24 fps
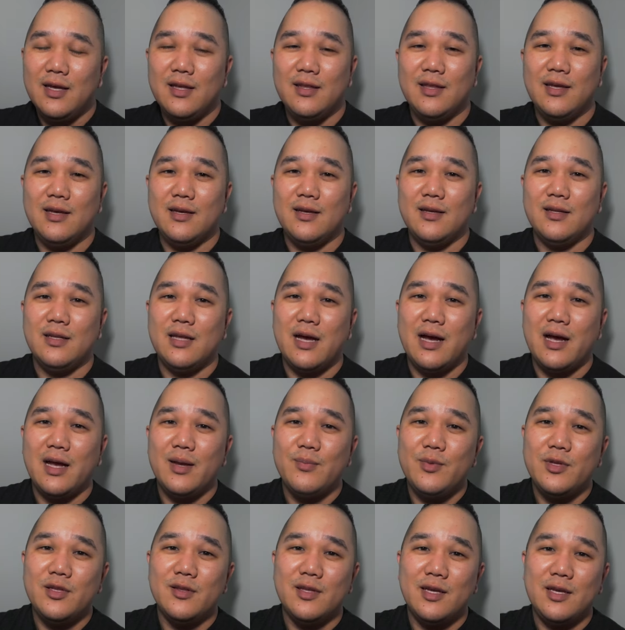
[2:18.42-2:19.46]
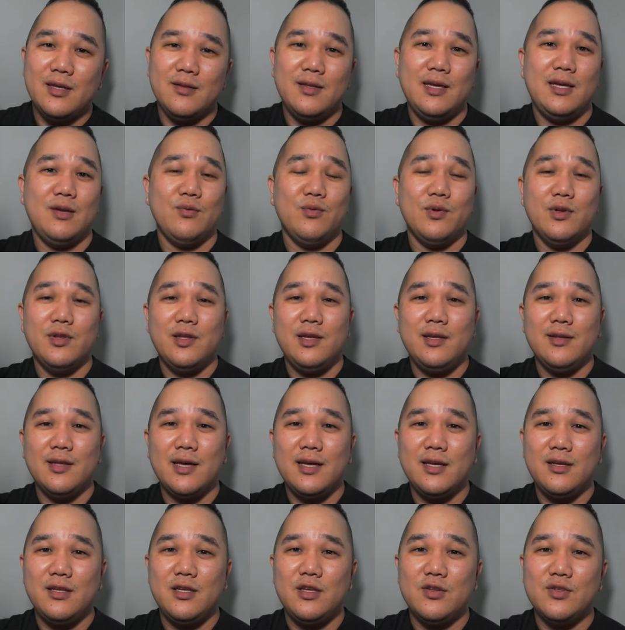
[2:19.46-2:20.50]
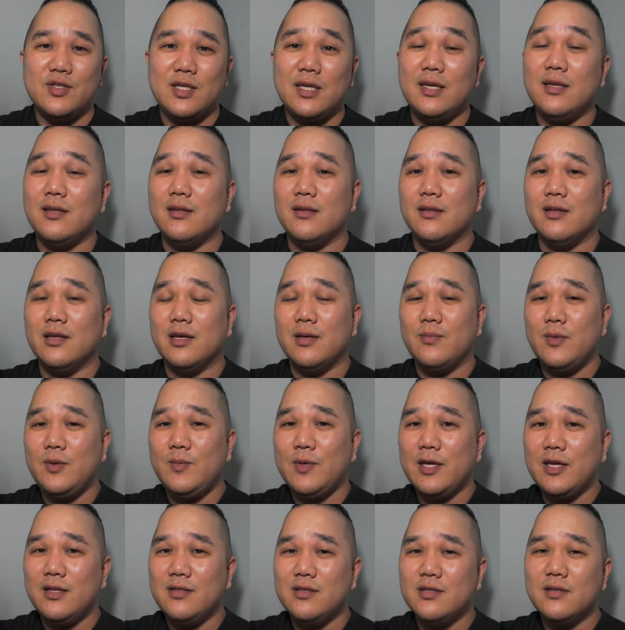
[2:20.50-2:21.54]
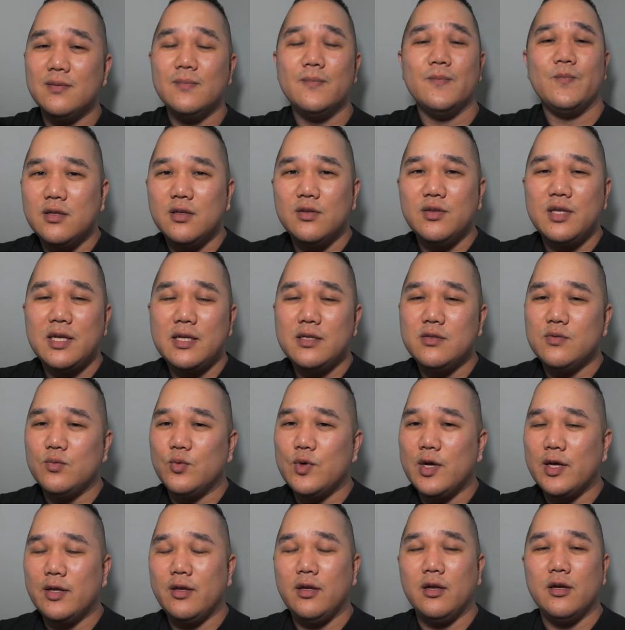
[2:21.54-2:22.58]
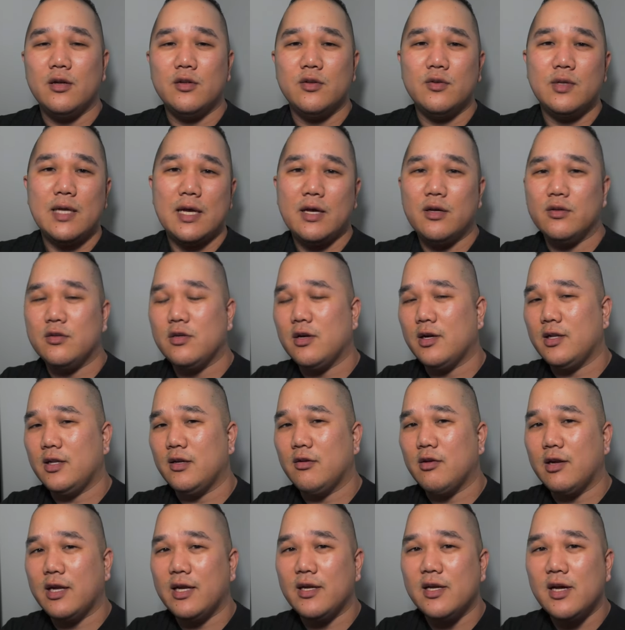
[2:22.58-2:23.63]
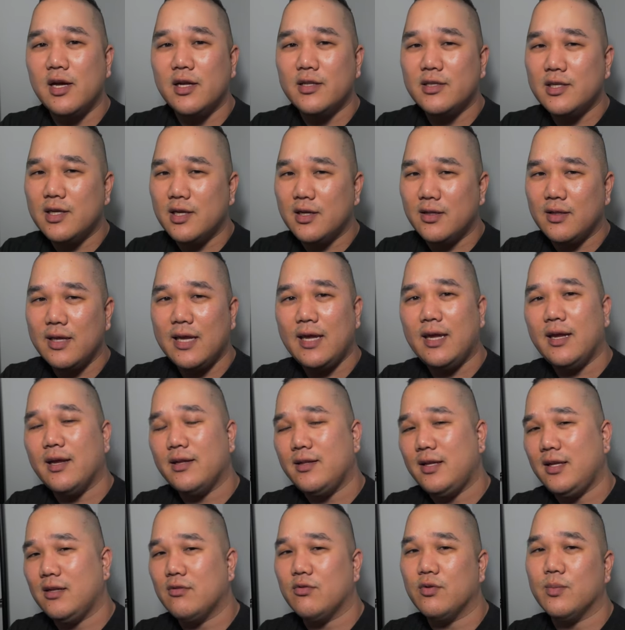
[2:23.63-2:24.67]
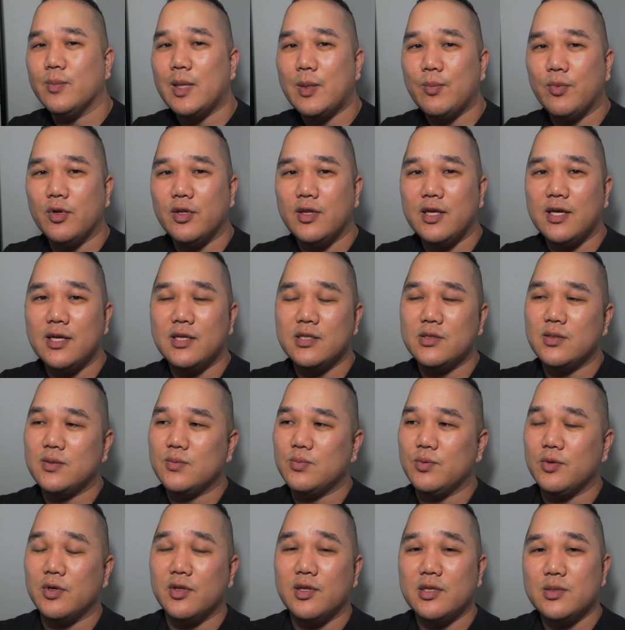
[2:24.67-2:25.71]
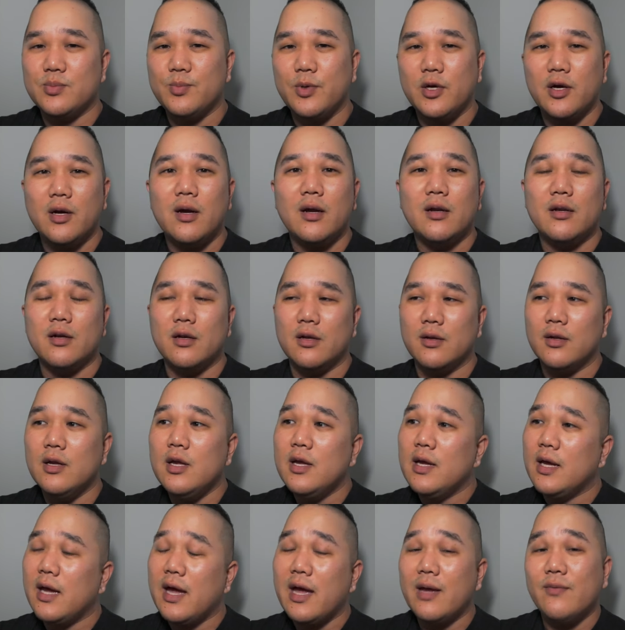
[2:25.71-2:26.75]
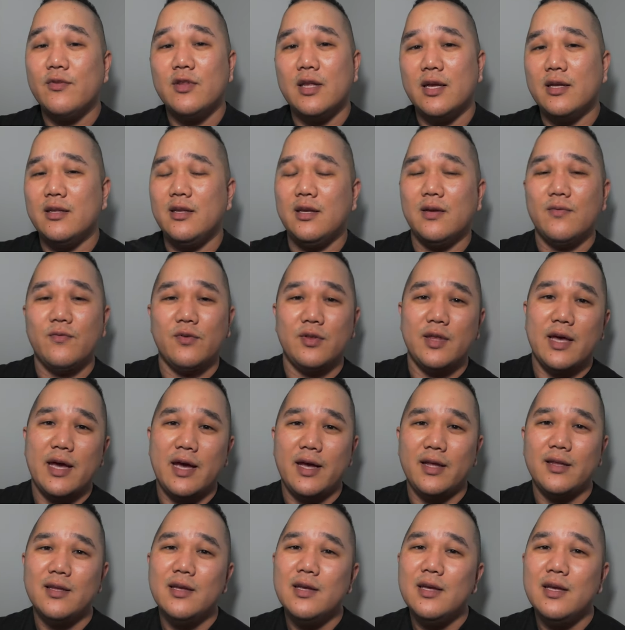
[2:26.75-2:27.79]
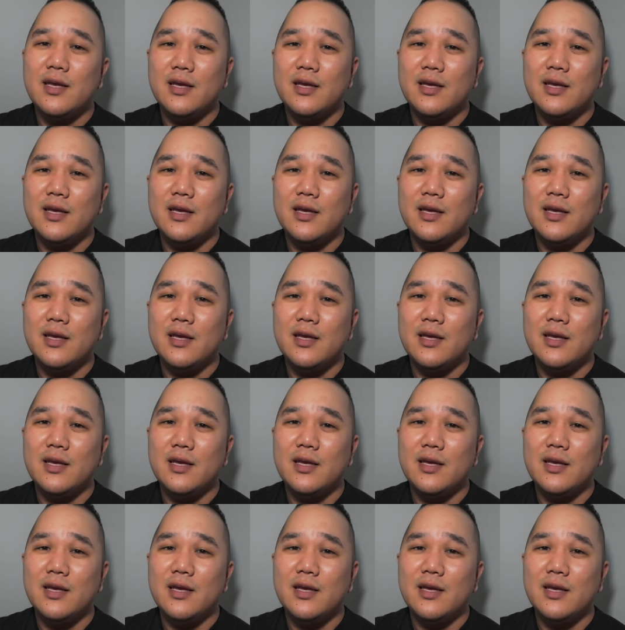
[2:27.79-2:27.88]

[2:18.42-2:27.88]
And then I've been lately really like using Lamy pens. Little things while you're out trying to create content. Hey, I need to remember this for this part, or I have an idea for that.